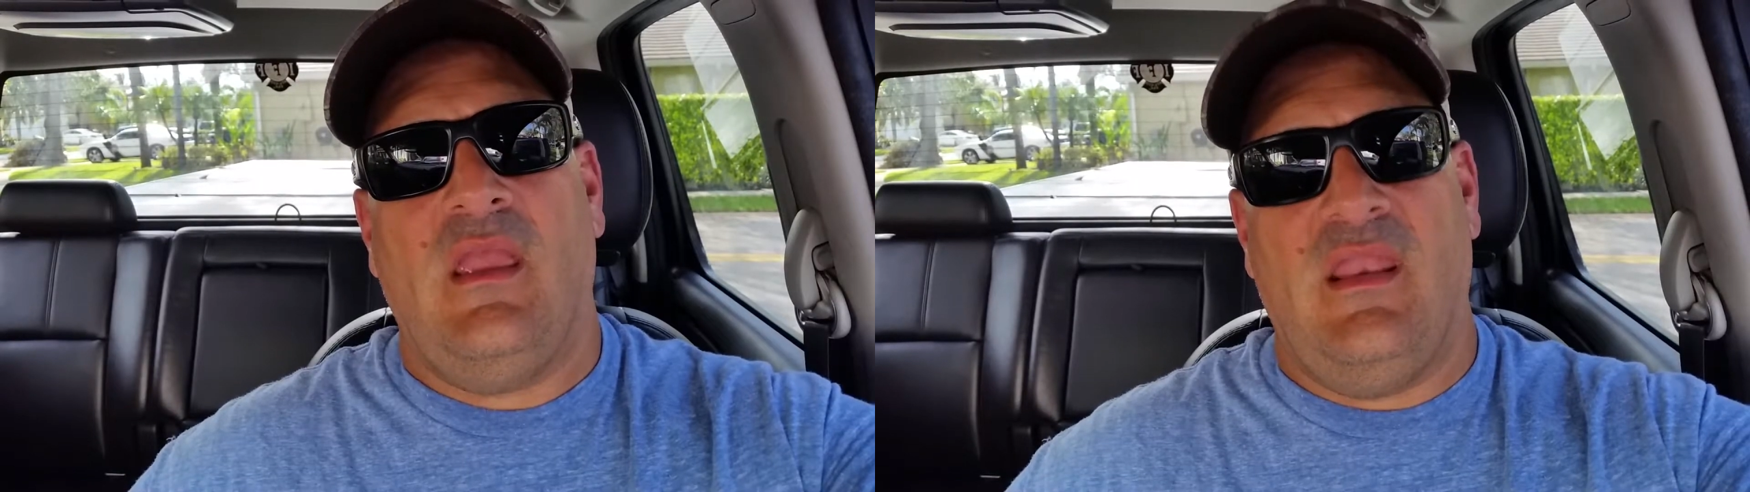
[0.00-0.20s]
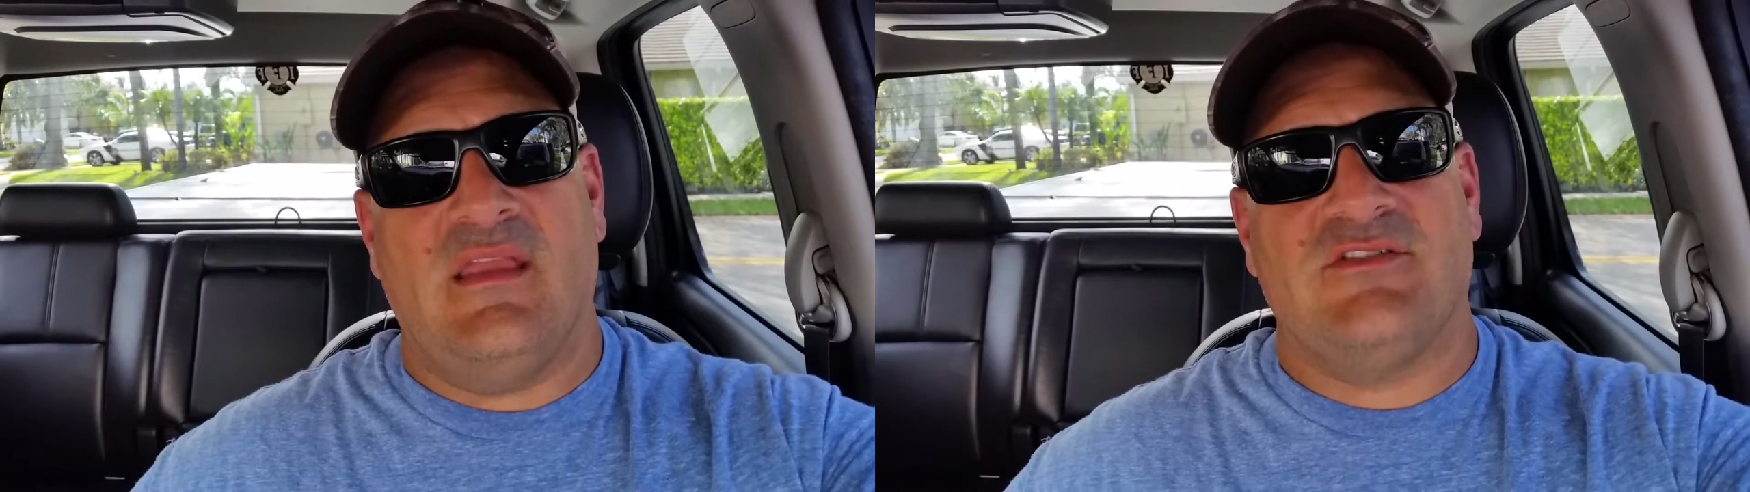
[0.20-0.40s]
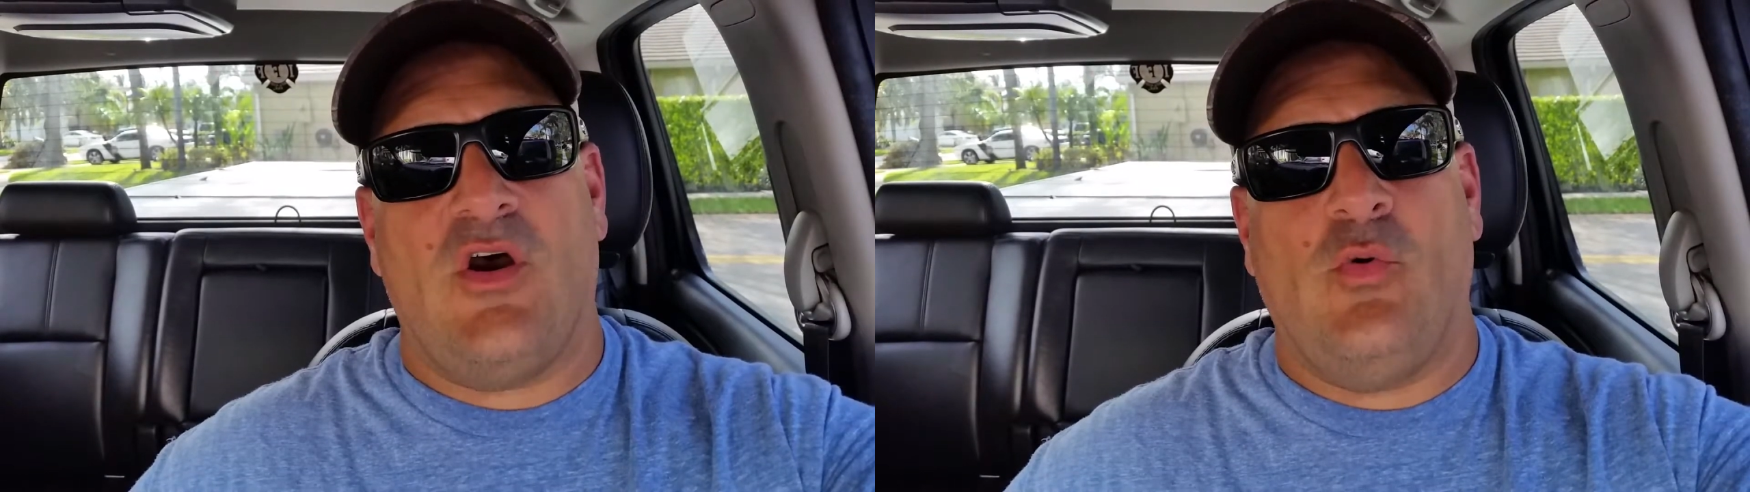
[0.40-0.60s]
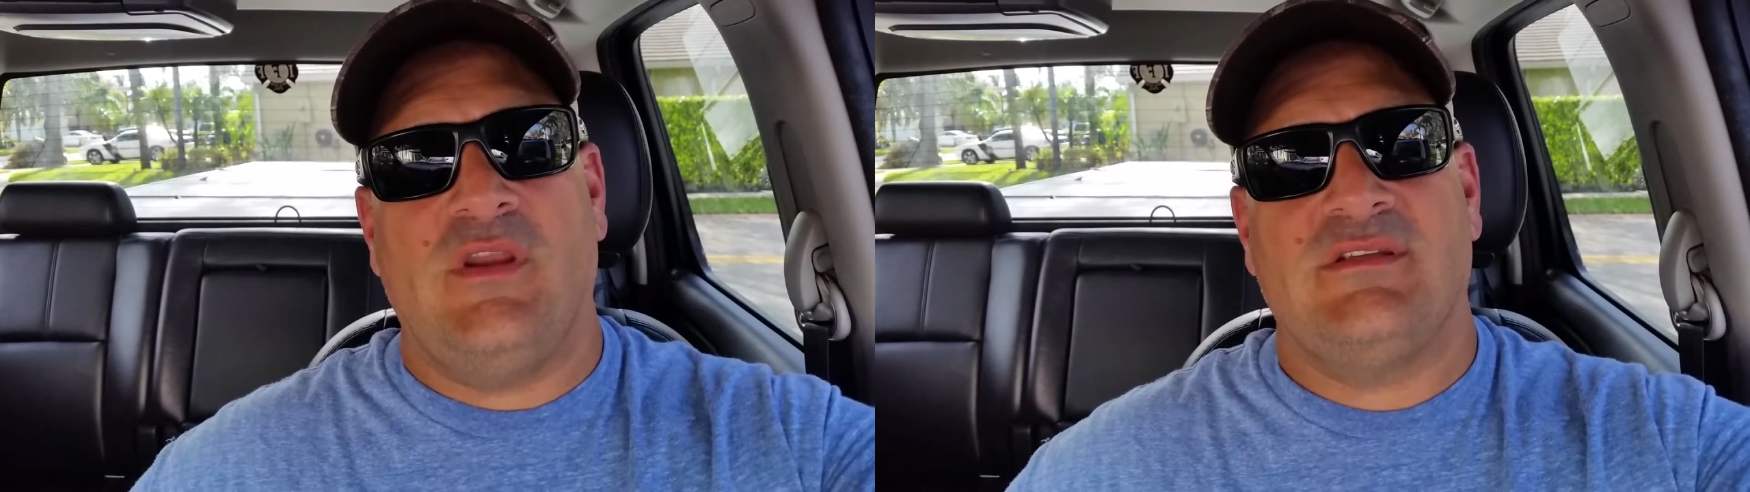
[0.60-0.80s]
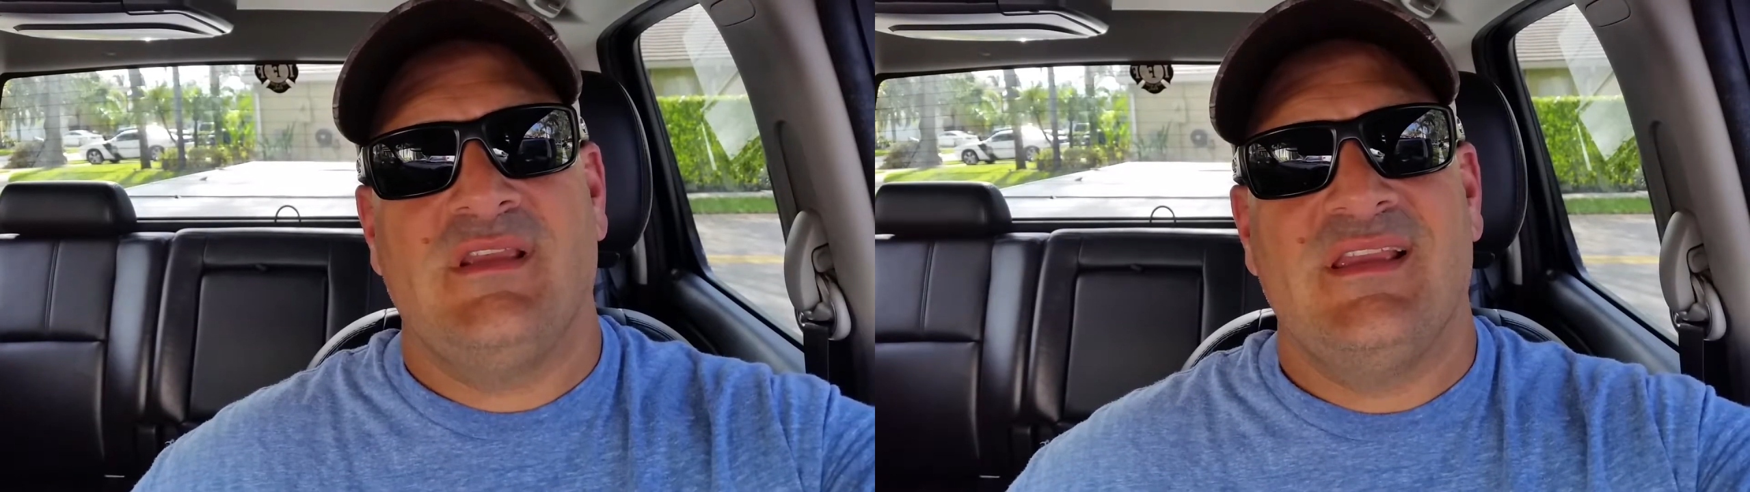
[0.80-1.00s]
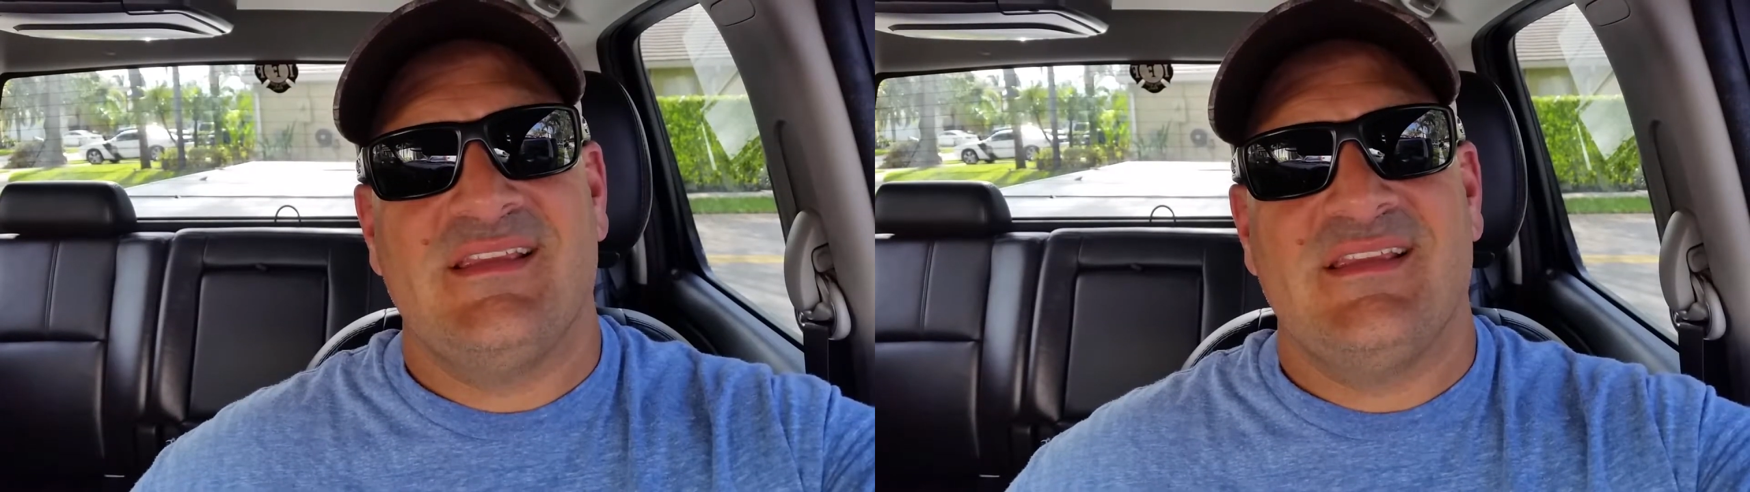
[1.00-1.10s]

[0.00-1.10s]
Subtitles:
And as always,